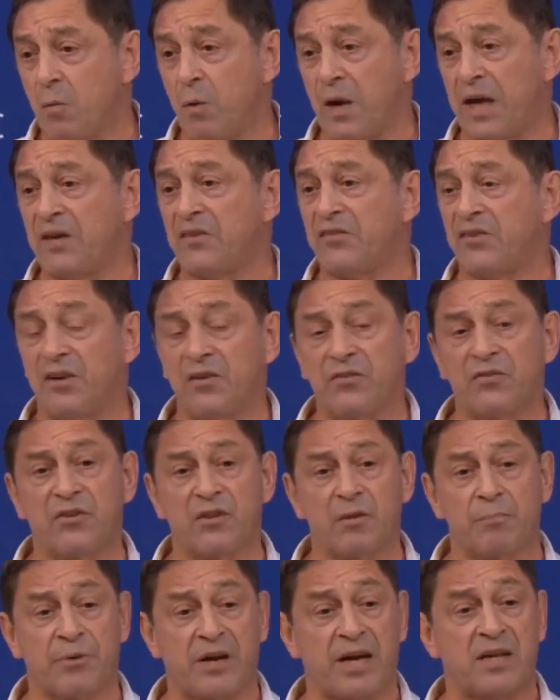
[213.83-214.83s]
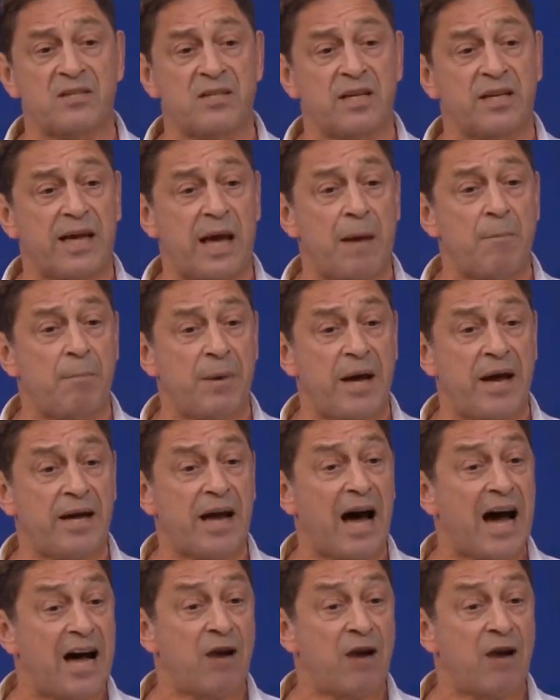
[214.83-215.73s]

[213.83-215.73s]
went into the Brexit campaign.